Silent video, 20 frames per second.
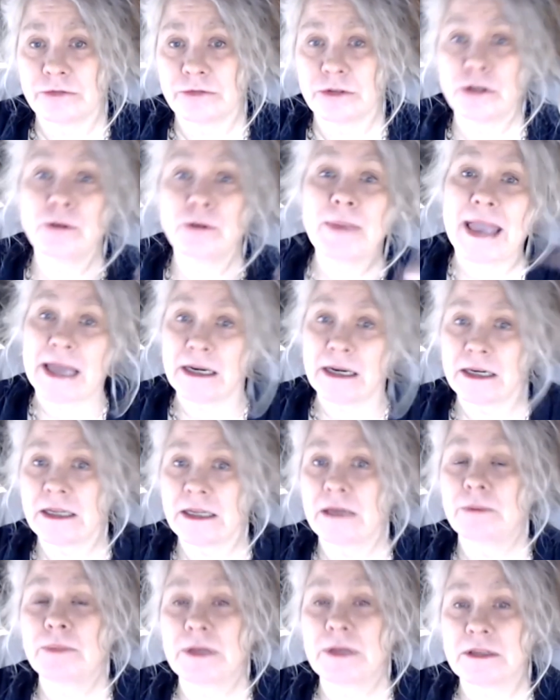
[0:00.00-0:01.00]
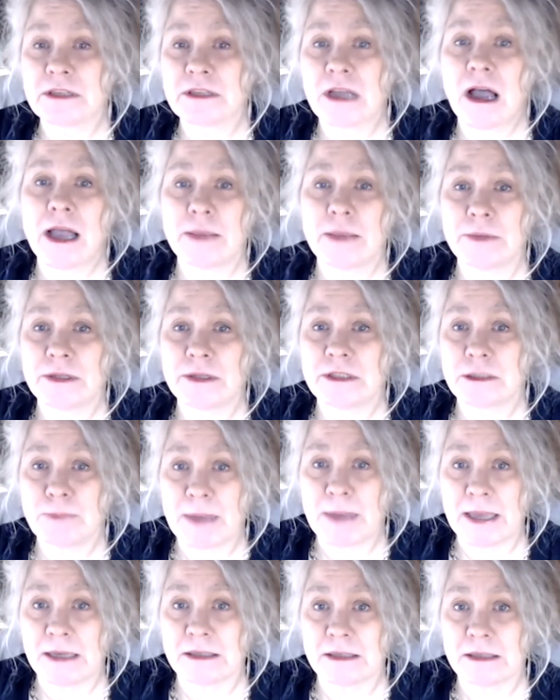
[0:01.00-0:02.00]
humanity in time and
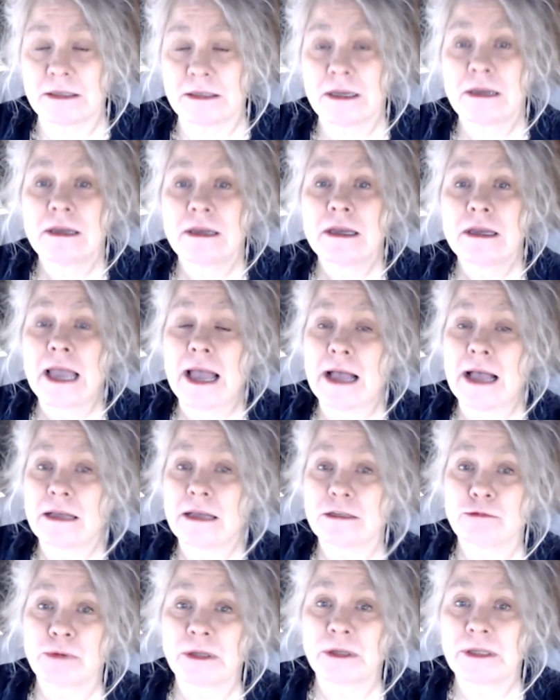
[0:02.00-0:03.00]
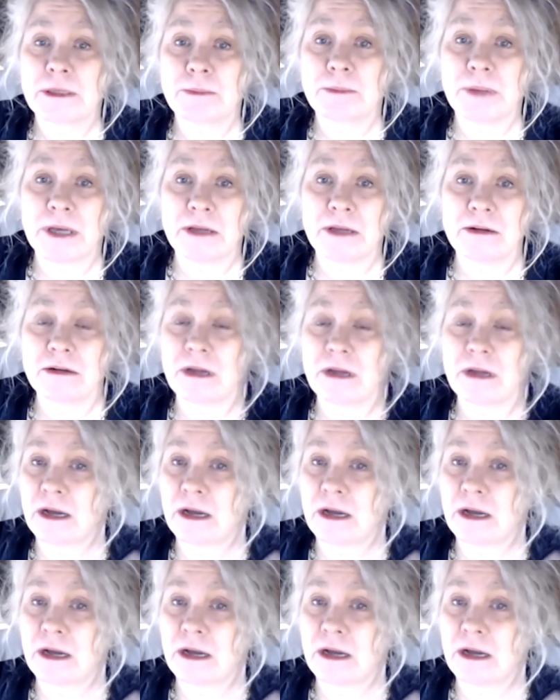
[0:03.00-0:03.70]
space has really been